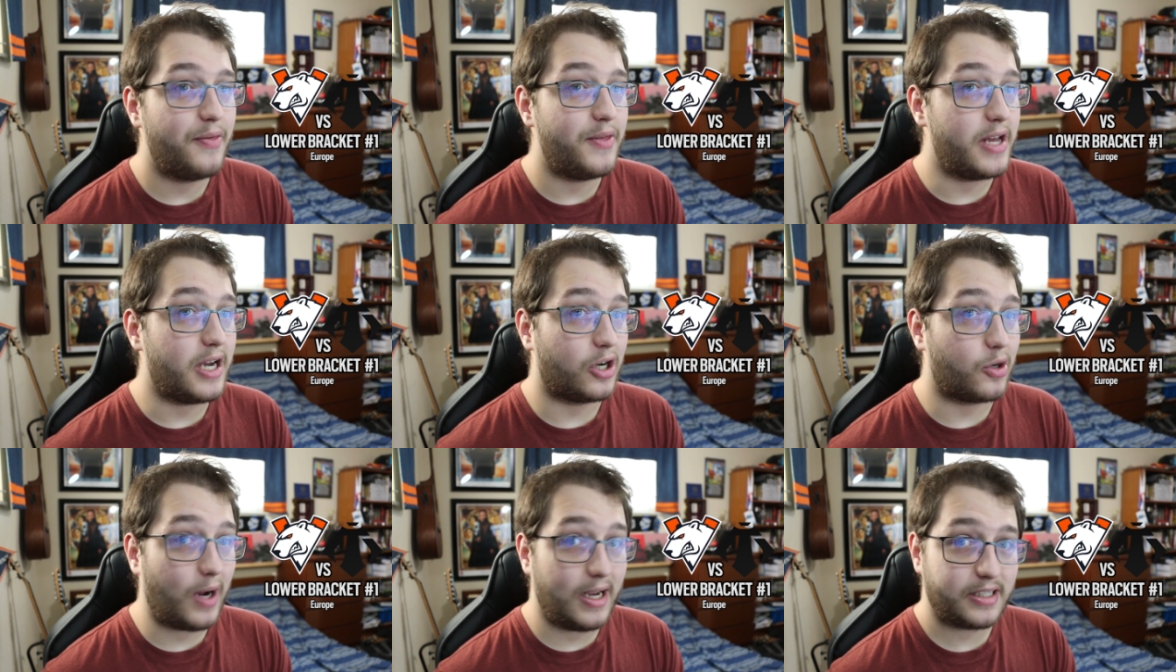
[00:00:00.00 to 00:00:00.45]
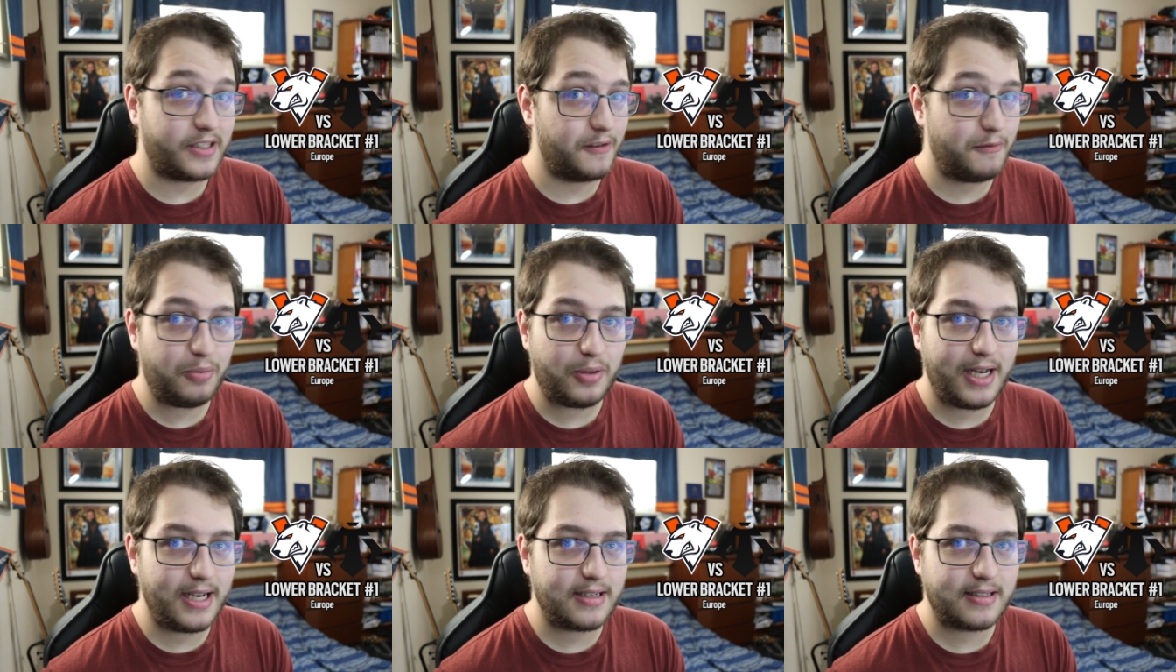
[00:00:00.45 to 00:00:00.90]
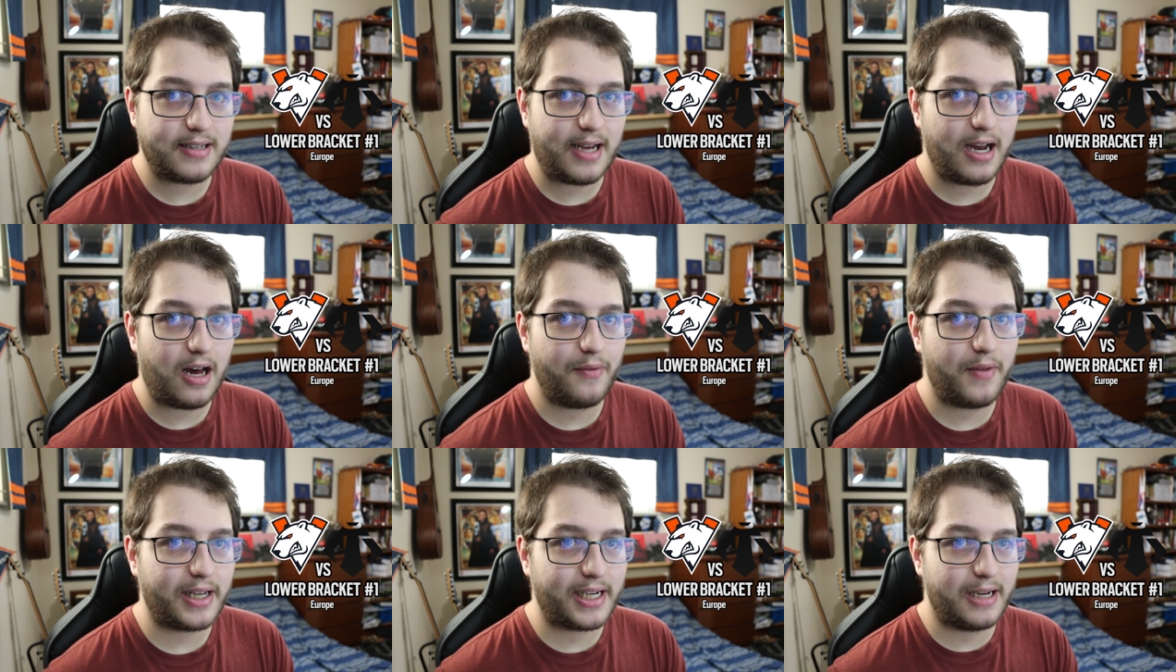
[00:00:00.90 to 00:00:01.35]
the aggressive
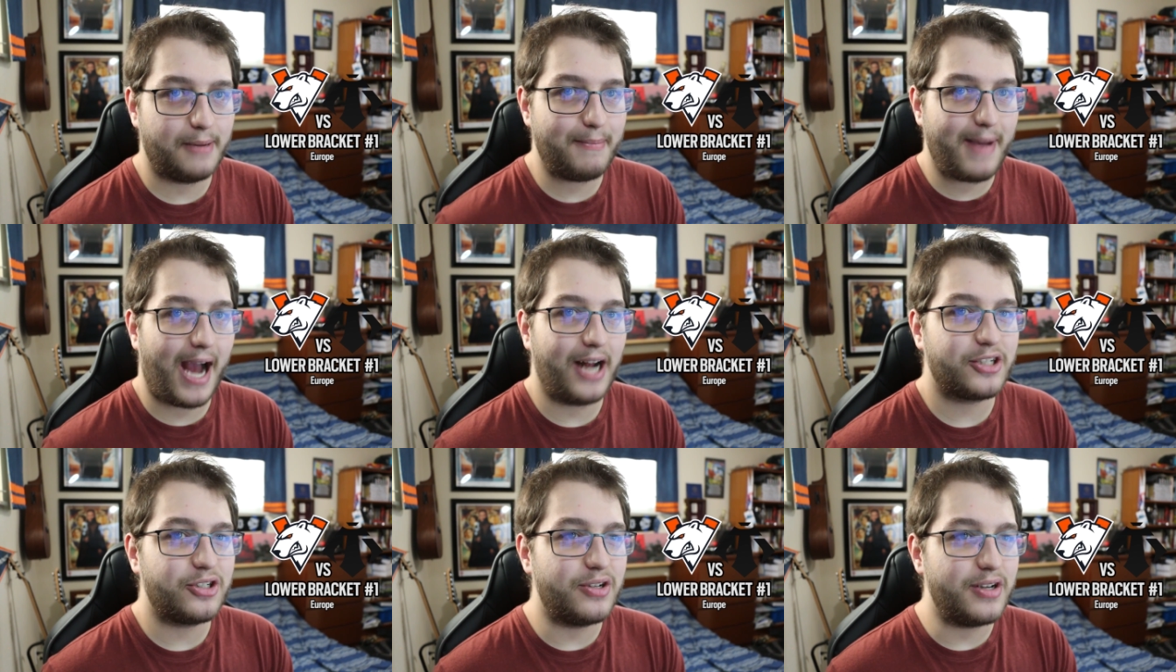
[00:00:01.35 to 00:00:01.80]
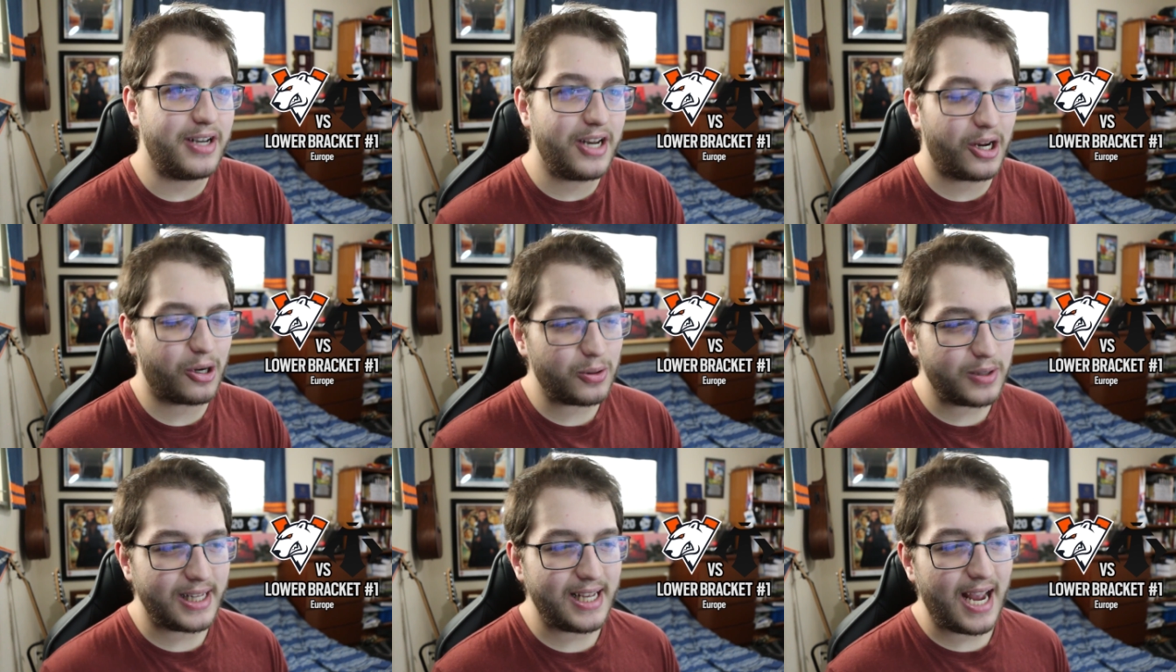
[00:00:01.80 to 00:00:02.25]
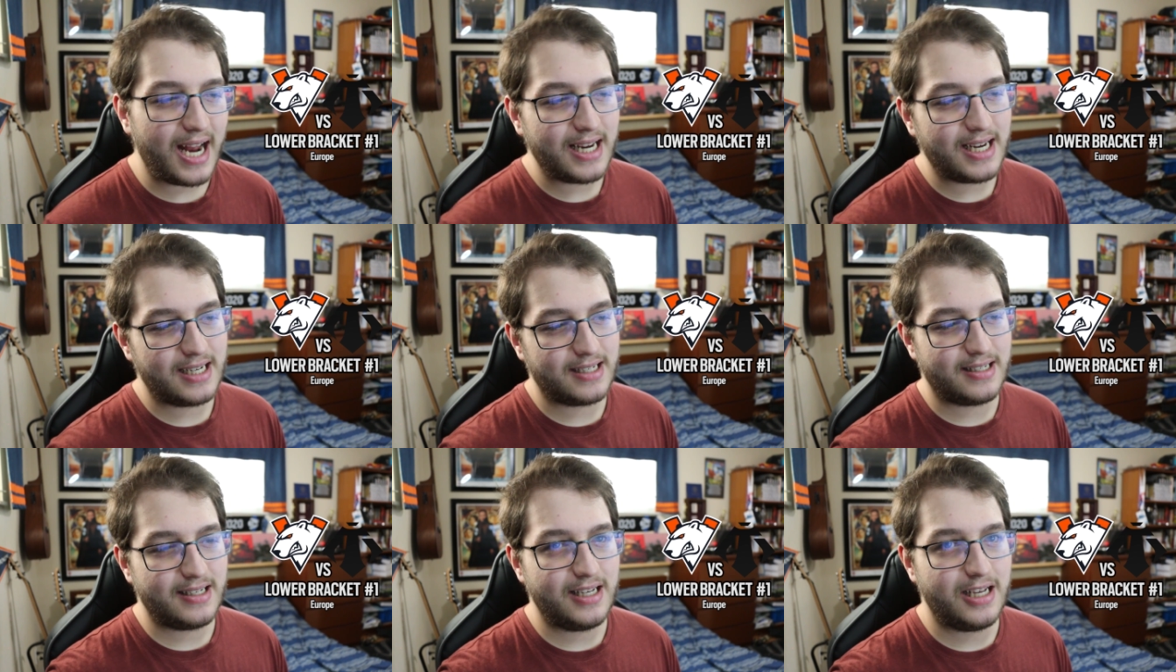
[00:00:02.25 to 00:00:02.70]
playstyle that can match nearly
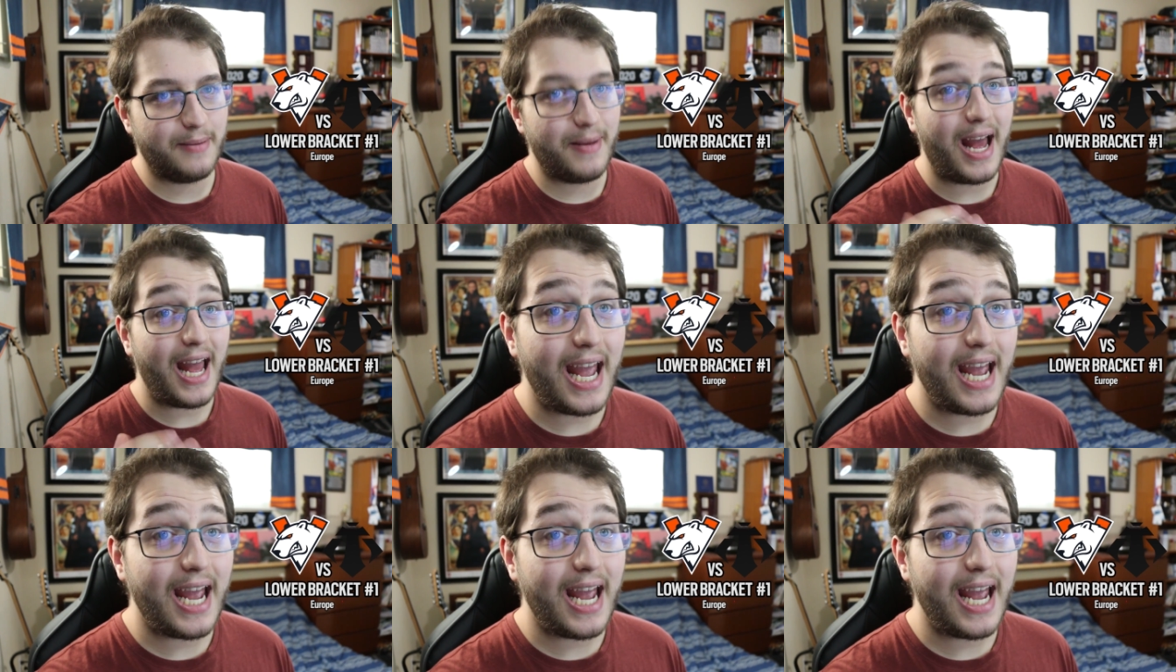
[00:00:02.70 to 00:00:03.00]
any team,